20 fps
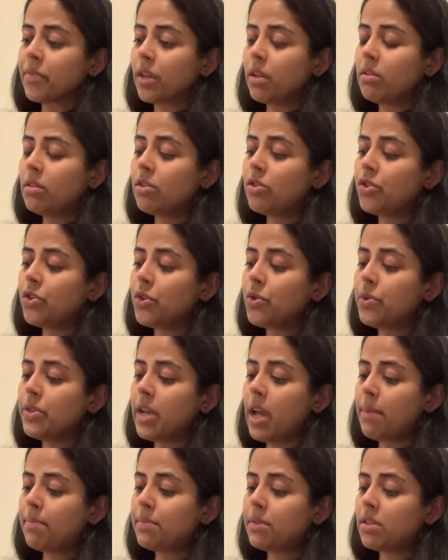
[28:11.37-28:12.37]
the true
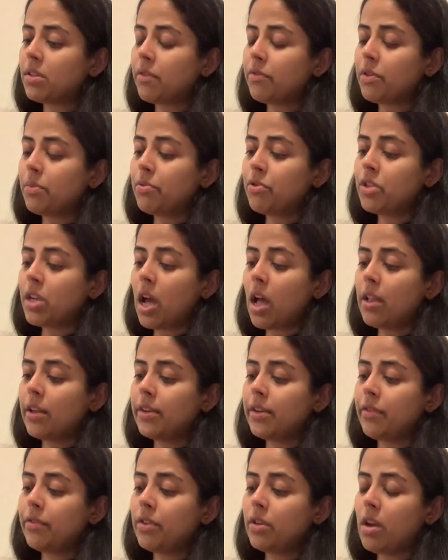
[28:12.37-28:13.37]
depths of the
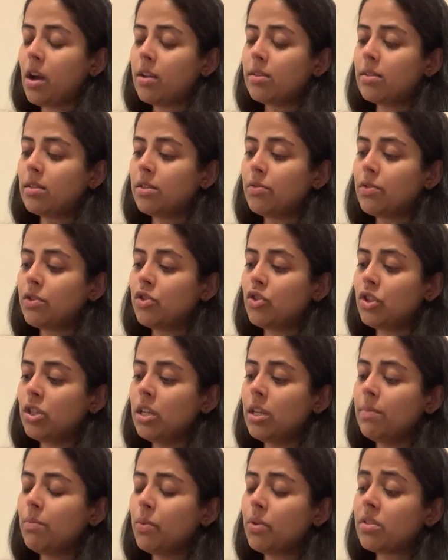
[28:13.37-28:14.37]
brutality of the Nazi
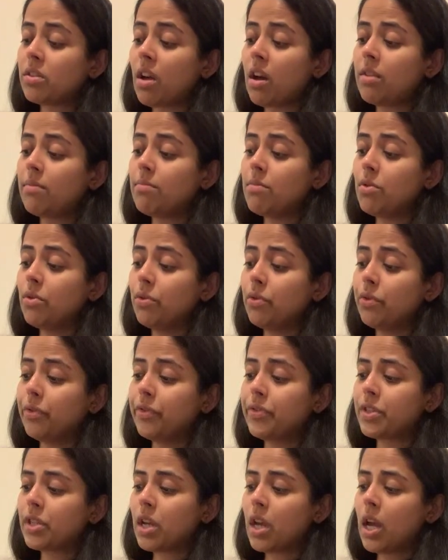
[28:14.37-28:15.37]
regime, was
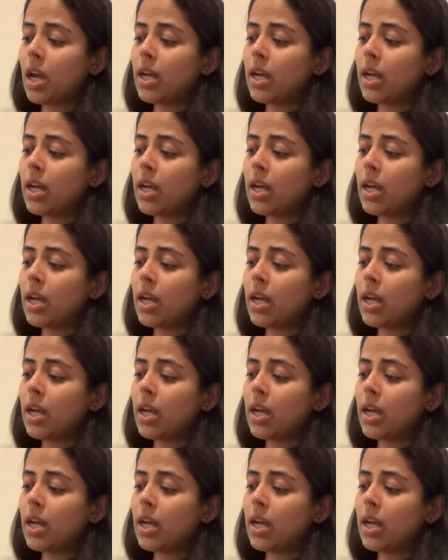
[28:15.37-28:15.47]
unmoved.